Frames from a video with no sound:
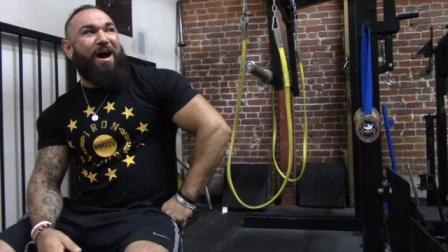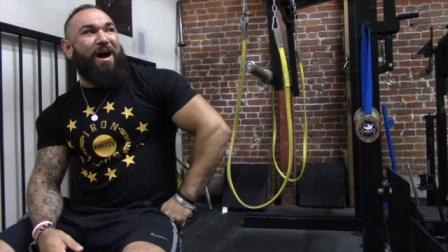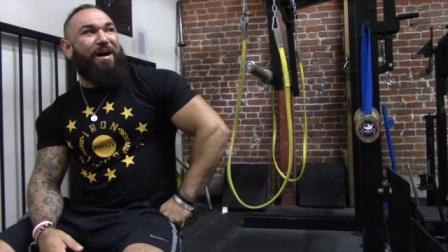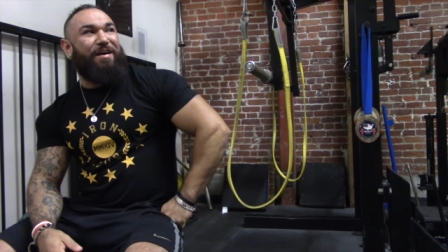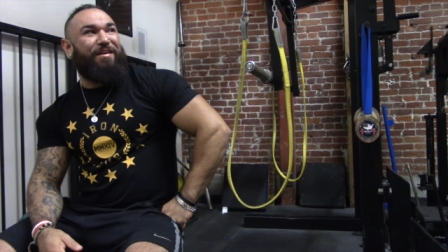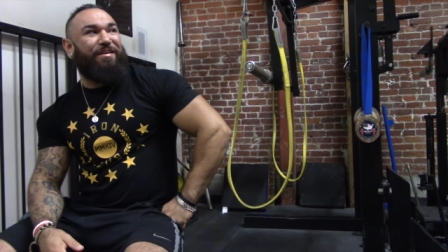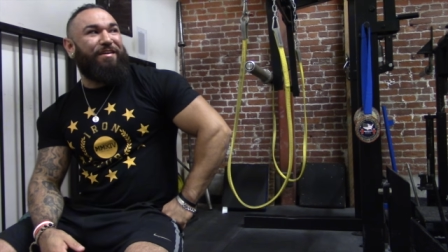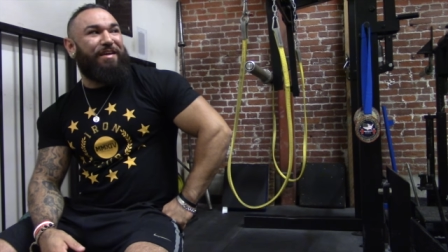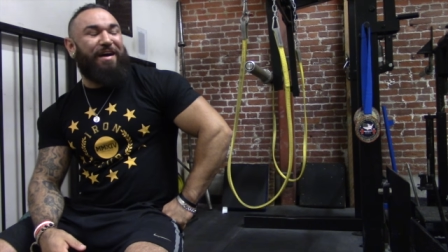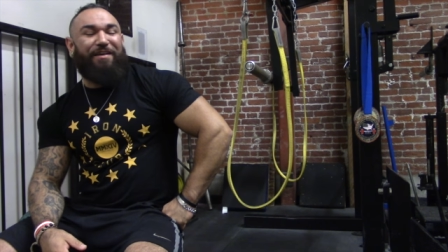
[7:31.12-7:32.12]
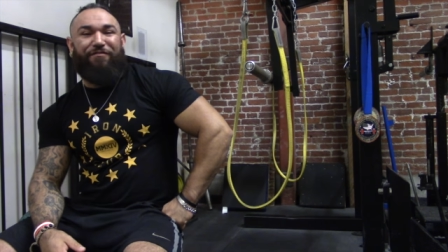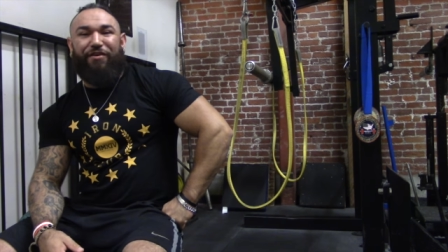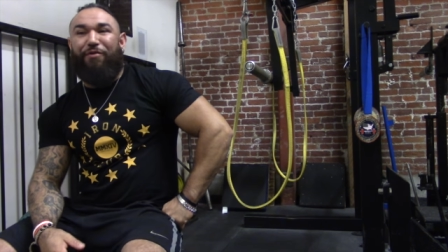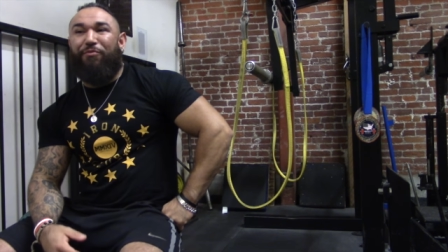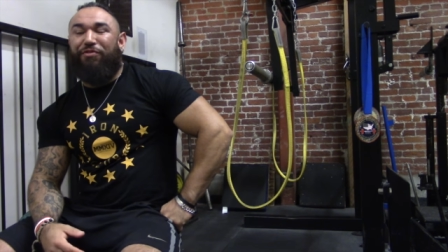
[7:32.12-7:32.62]
I got
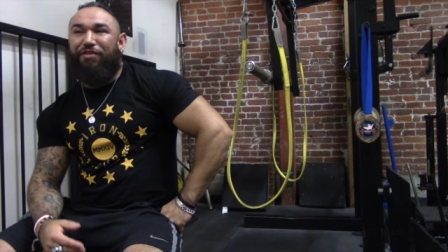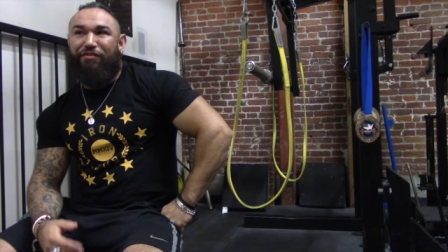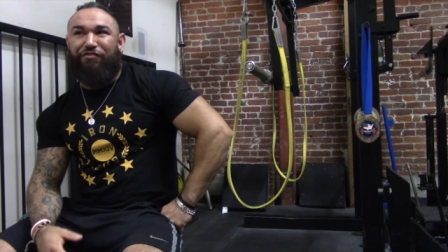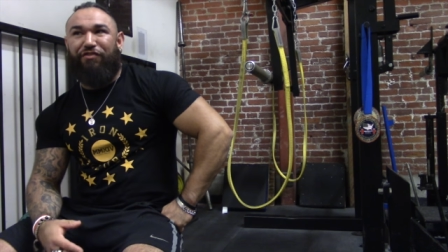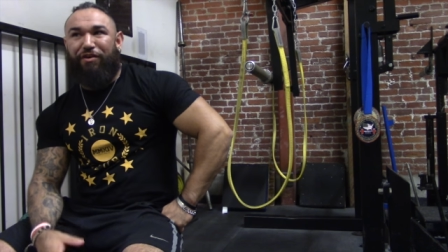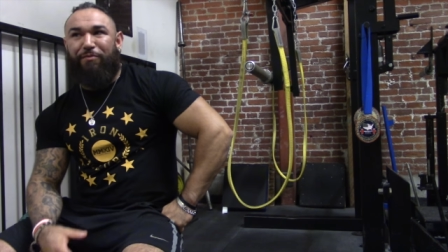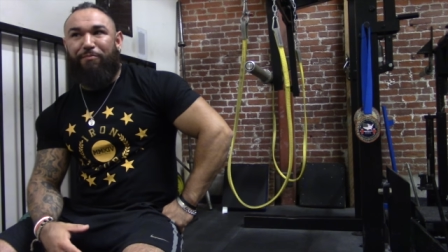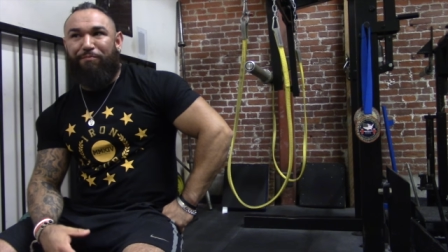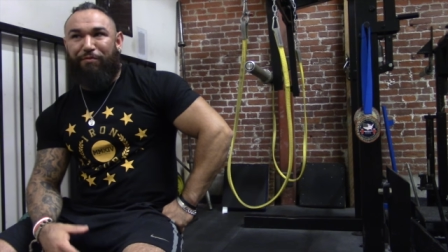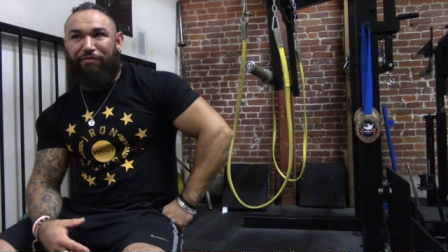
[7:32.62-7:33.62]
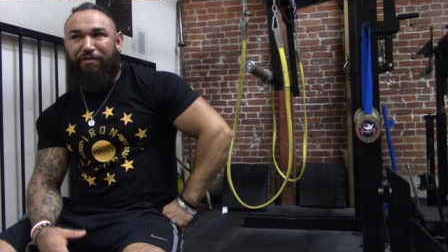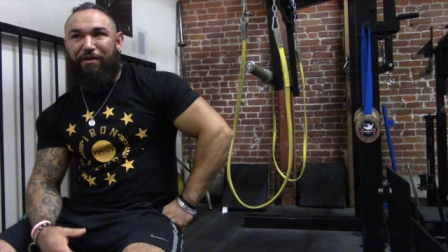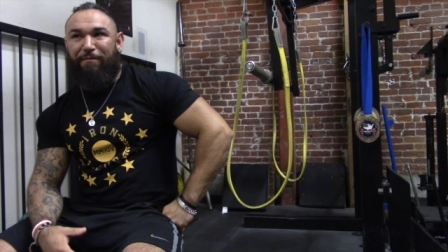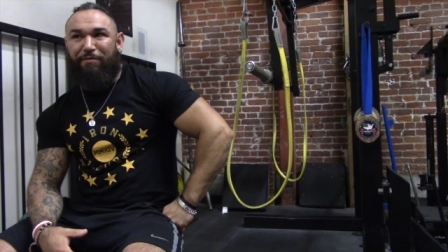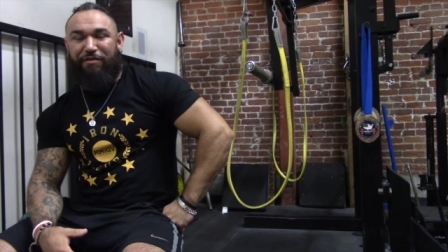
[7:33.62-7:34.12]
involved with this gym per
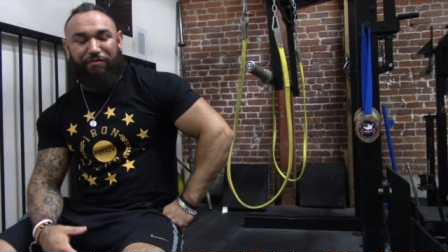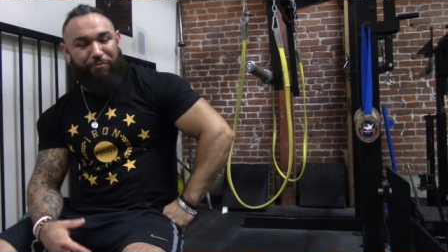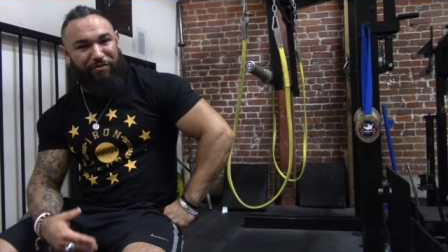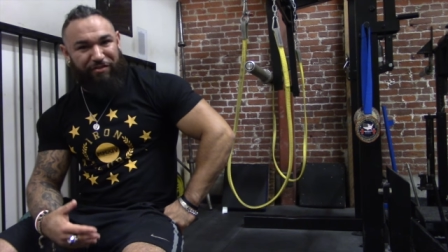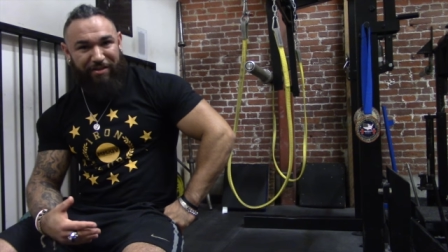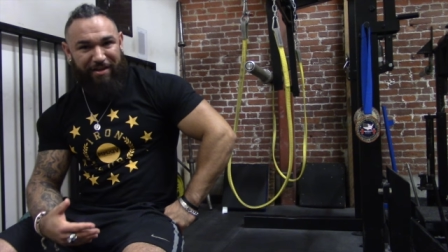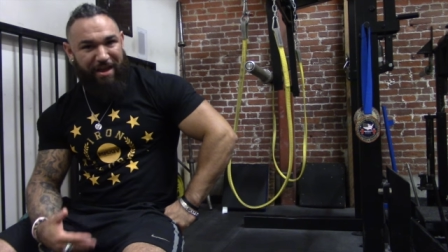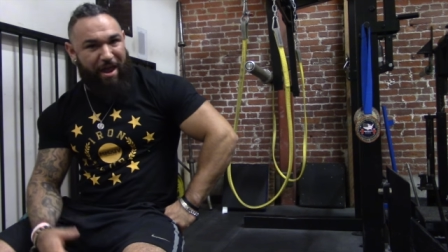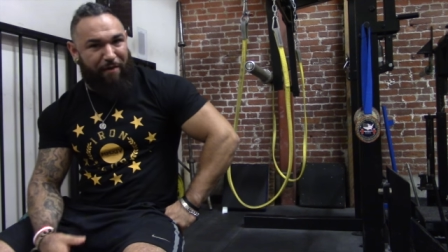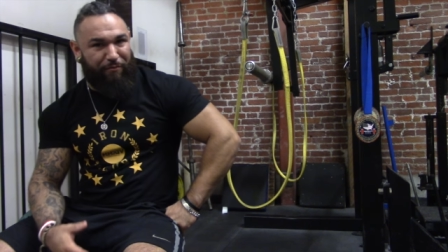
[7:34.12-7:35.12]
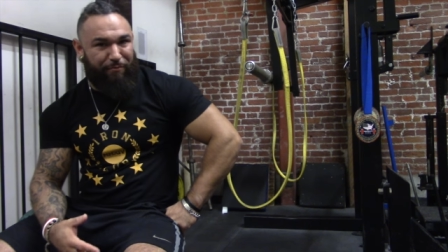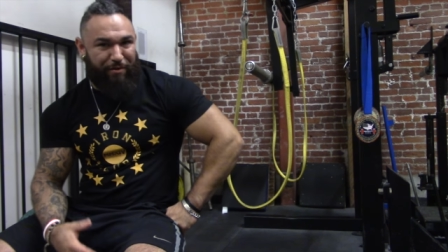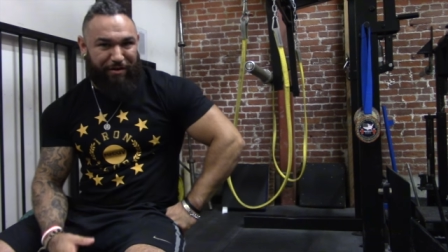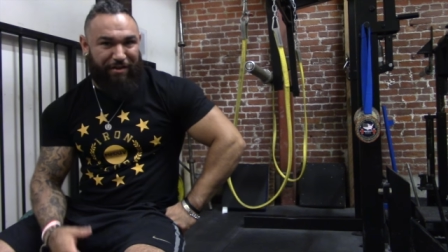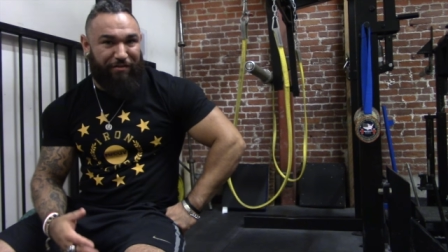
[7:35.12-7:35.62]
se because it wasn't like
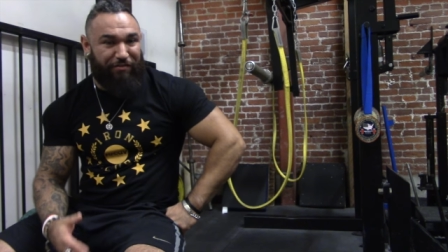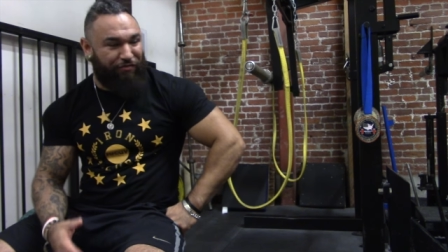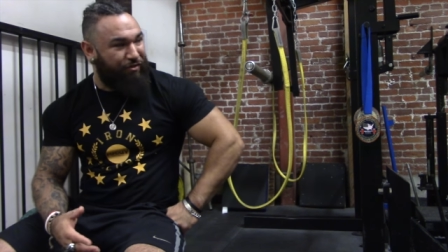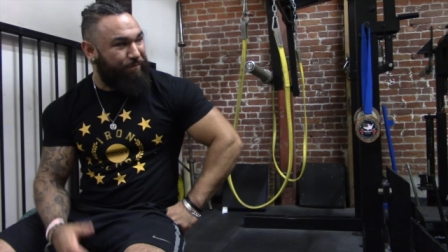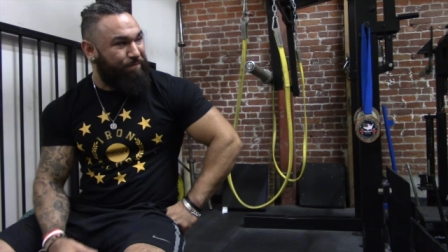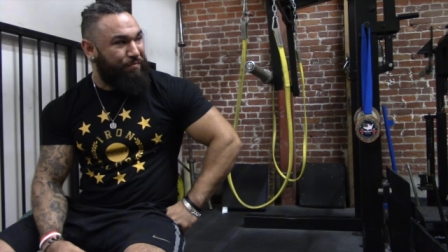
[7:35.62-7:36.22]
everybody else's gym.